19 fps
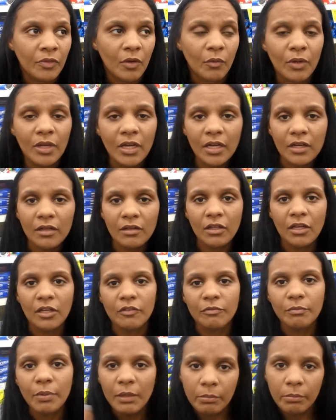We got a lot of
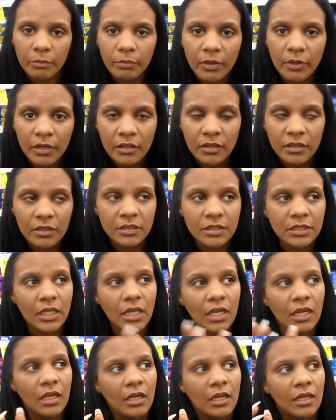paper products,
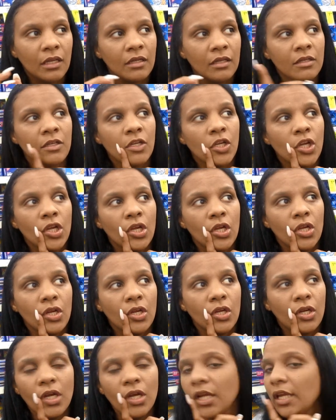and
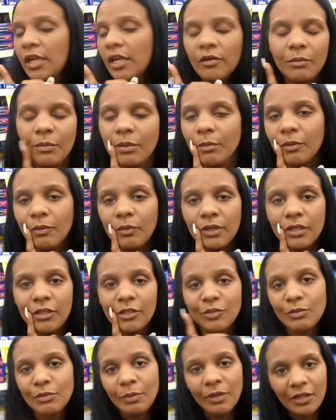I can't remember what
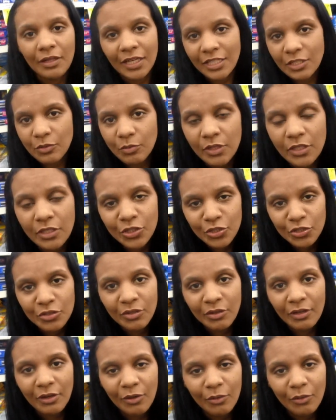else we bought last week because you know
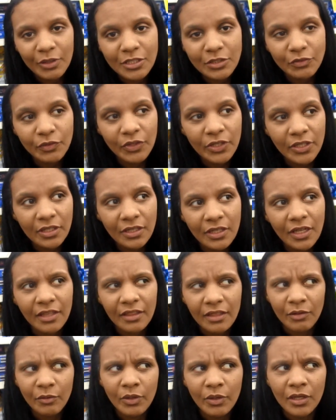I always forget. I
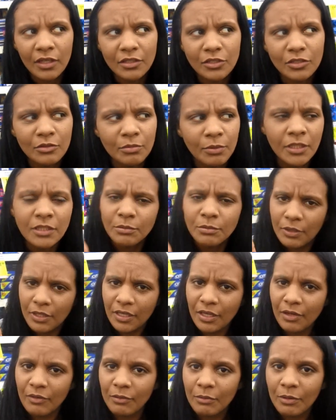think we got toothpaste, but I
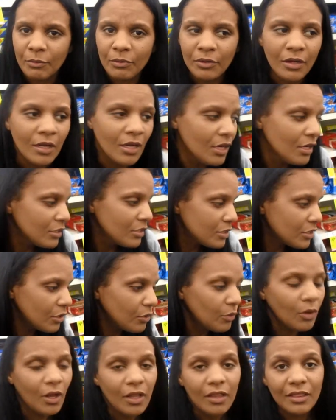can't remember.
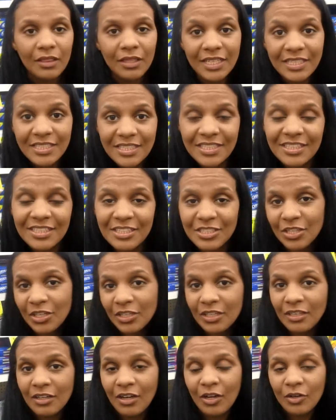So let's get
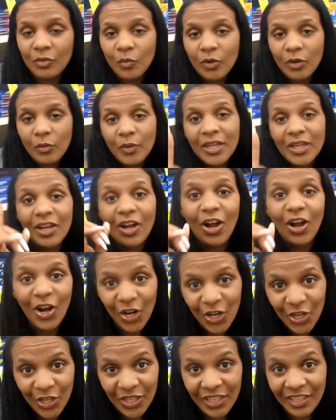started on what we
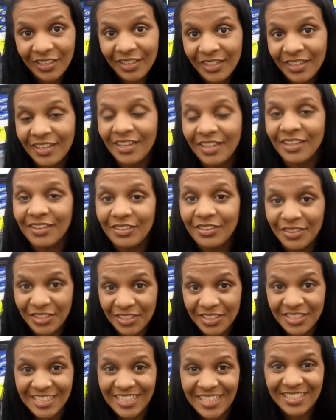are getting in
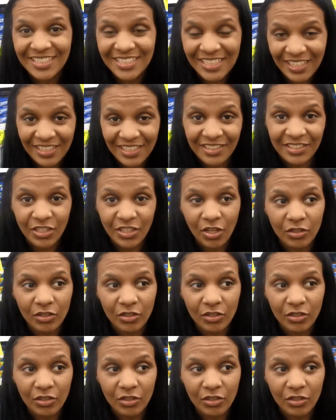this $10